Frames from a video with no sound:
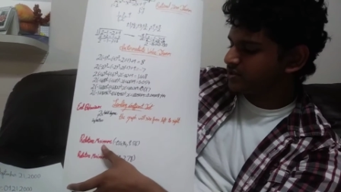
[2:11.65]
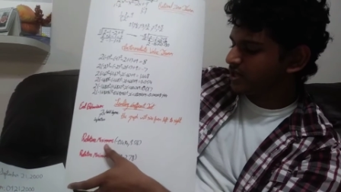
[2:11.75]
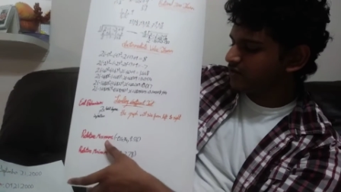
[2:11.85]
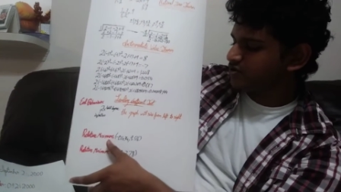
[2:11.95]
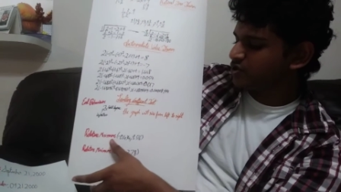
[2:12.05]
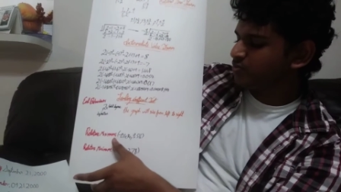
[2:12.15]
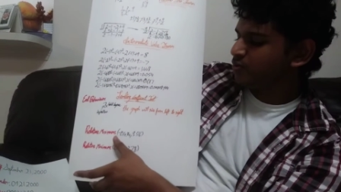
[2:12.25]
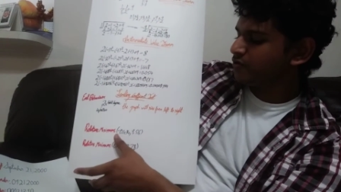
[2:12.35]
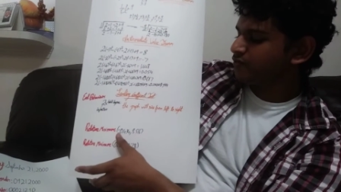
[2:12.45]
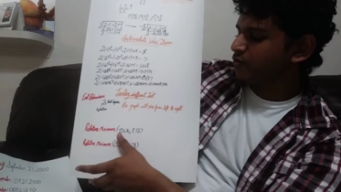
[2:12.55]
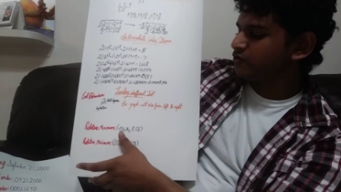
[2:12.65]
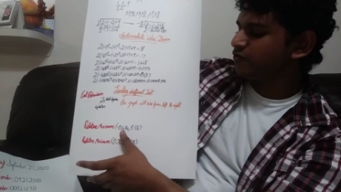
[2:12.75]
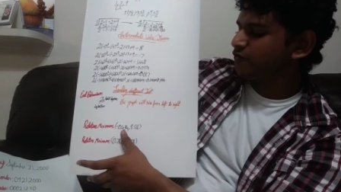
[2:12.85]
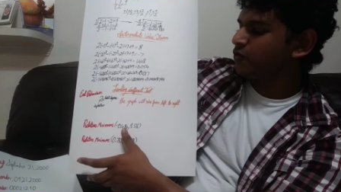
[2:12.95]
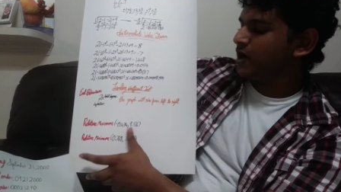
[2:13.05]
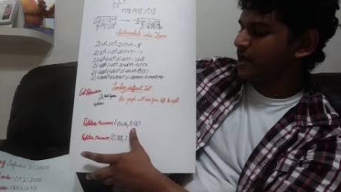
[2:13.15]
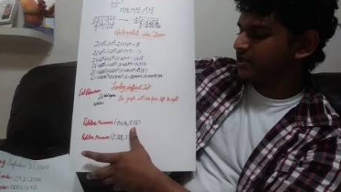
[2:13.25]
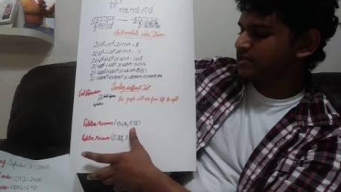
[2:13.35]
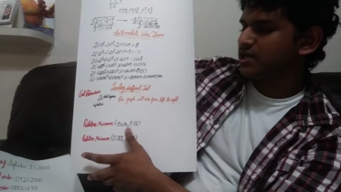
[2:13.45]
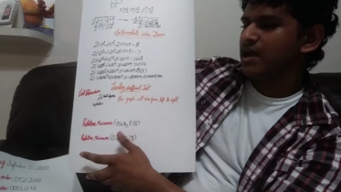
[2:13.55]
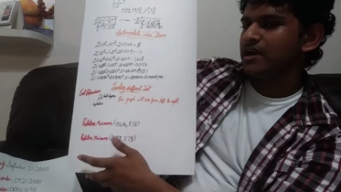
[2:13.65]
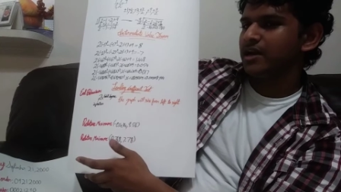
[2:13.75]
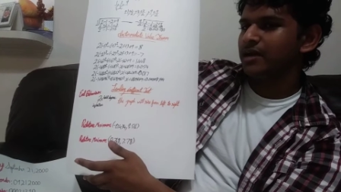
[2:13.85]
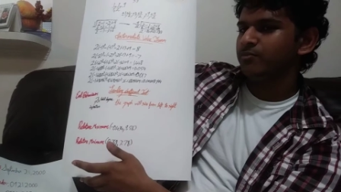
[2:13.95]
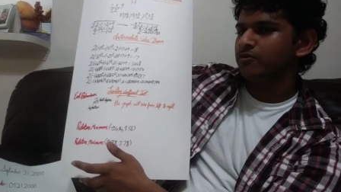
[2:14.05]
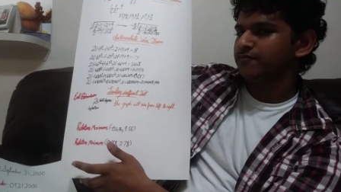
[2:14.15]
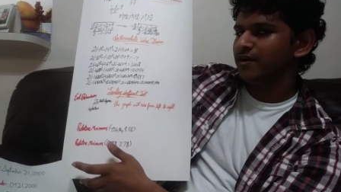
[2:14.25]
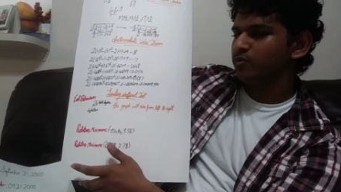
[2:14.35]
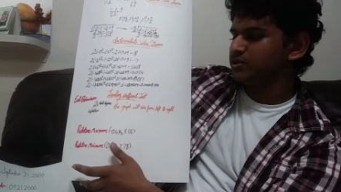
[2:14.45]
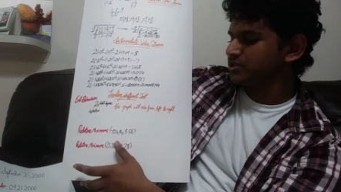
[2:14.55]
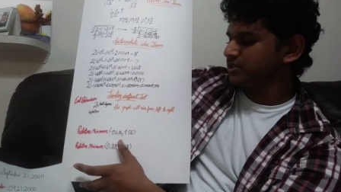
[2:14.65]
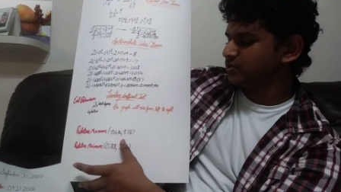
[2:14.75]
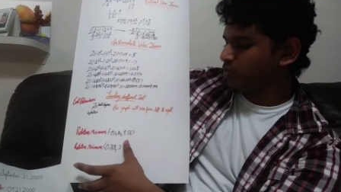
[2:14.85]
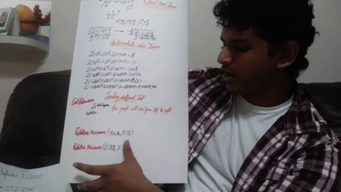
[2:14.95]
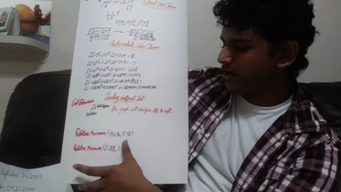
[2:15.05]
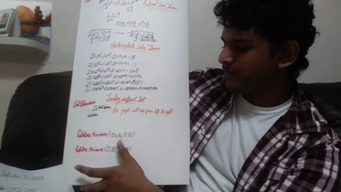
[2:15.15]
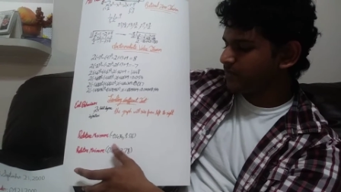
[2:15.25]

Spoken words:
negative 0.434x, 9.516y.